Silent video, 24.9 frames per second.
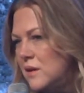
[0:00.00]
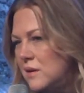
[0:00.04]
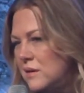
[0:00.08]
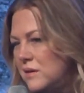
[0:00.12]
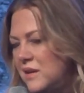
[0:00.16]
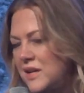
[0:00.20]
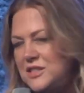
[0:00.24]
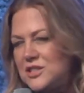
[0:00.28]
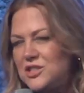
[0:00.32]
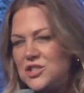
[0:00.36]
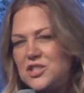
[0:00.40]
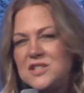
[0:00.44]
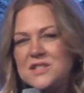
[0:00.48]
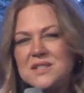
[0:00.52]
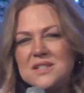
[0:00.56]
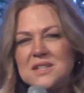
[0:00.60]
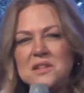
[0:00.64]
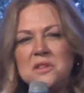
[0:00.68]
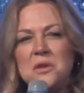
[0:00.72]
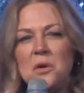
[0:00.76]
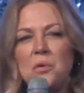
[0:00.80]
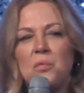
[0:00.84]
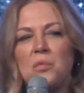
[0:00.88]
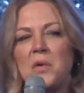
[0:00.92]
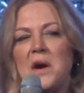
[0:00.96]
That's just in
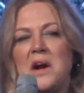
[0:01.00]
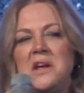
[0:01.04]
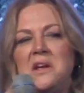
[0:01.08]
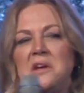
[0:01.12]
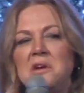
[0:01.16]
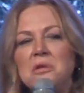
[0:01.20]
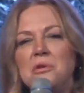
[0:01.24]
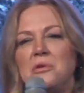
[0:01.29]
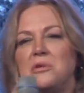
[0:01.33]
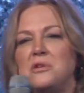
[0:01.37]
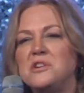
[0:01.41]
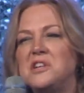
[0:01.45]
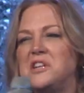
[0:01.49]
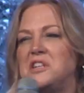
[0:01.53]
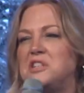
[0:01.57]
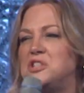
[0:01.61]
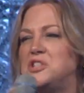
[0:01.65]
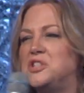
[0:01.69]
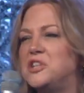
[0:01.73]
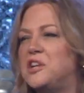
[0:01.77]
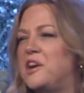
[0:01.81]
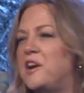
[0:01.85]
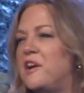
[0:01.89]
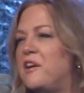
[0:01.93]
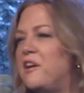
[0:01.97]
the regular
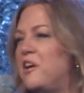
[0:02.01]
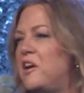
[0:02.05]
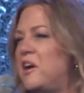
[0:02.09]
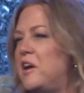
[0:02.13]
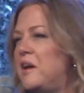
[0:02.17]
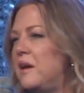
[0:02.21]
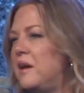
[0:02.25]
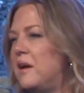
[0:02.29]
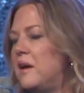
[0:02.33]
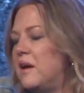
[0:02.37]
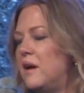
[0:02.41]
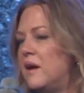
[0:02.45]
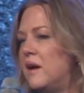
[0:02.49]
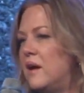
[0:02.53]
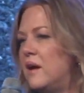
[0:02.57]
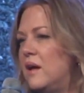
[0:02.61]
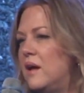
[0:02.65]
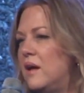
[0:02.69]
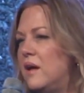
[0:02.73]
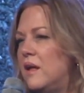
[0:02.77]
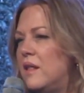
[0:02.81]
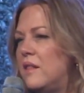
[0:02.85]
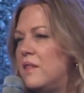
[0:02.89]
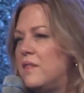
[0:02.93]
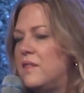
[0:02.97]
dictionary.
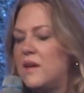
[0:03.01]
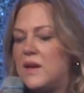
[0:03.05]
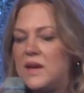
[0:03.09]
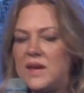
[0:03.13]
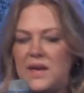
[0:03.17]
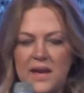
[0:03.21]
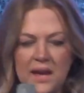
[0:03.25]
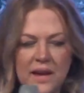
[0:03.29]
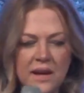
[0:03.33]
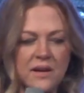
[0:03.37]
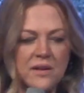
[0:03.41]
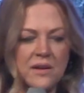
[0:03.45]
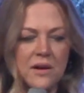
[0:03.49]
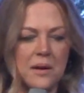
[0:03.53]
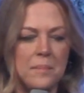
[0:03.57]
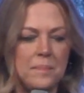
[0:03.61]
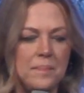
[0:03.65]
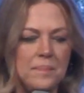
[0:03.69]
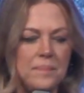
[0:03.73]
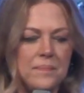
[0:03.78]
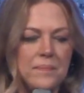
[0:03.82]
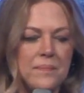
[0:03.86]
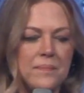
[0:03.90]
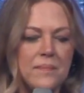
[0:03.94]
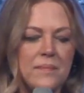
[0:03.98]
The
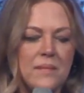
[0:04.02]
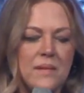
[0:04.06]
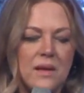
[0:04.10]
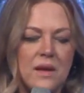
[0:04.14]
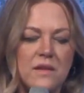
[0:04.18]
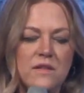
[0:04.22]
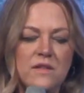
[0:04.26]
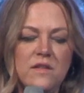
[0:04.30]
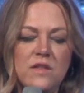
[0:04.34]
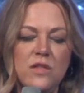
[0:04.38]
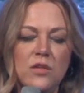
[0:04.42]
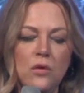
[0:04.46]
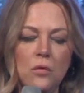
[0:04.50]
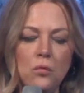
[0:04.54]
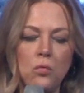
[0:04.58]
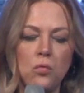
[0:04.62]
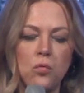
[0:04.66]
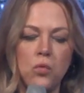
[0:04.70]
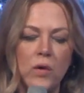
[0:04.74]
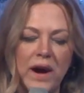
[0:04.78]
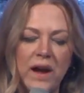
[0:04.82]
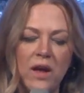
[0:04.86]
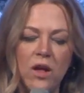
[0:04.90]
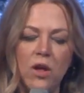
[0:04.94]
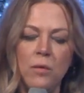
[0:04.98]
kingdom is the
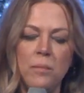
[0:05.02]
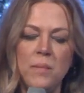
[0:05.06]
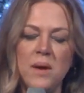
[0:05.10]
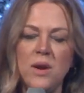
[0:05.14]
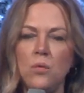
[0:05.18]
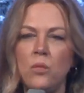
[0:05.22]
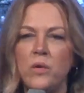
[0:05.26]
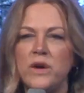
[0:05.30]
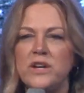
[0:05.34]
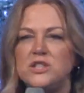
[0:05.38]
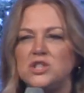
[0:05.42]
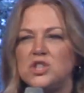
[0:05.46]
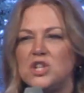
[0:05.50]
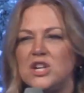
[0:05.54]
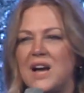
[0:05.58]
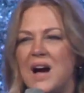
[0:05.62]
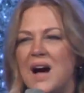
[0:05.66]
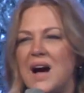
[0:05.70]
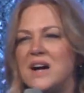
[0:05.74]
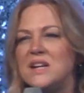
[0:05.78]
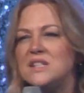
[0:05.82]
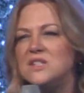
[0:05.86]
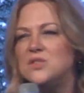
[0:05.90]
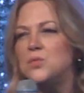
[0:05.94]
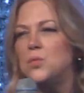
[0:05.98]
realm in which
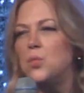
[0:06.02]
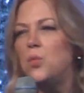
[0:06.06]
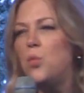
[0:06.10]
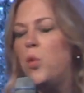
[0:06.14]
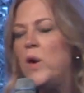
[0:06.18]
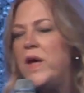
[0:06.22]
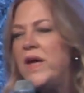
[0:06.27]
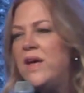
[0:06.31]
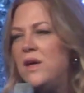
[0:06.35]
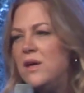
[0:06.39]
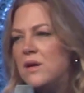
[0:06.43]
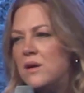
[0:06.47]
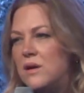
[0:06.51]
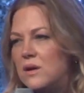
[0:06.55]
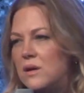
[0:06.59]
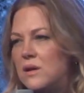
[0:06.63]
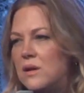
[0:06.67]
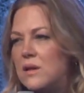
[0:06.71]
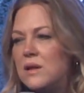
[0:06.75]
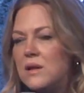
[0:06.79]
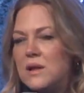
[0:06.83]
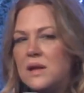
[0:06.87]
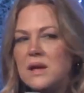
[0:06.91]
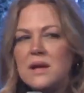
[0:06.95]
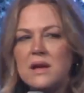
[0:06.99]
God's
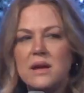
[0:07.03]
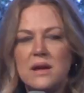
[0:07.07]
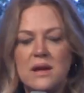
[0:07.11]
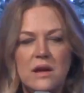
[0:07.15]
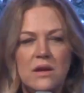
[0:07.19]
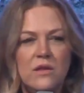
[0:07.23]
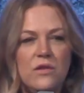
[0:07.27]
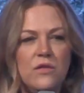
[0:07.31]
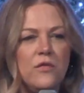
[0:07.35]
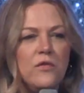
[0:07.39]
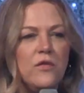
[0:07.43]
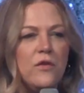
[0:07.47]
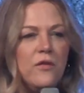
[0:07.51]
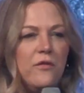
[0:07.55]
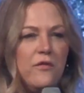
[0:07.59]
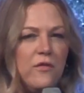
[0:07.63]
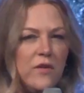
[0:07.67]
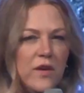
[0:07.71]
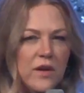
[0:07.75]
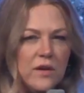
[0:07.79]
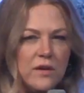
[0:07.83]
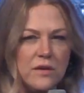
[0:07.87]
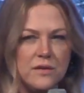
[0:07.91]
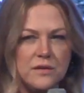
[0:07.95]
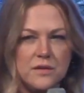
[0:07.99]
will is
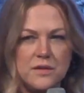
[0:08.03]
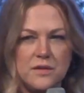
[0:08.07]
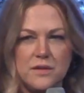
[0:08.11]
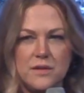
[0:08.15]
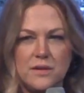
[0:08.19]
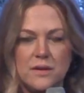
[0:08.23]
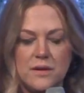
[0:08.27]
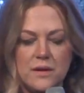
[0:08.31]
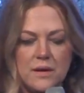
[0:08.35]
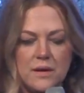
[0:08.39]
fulfilled.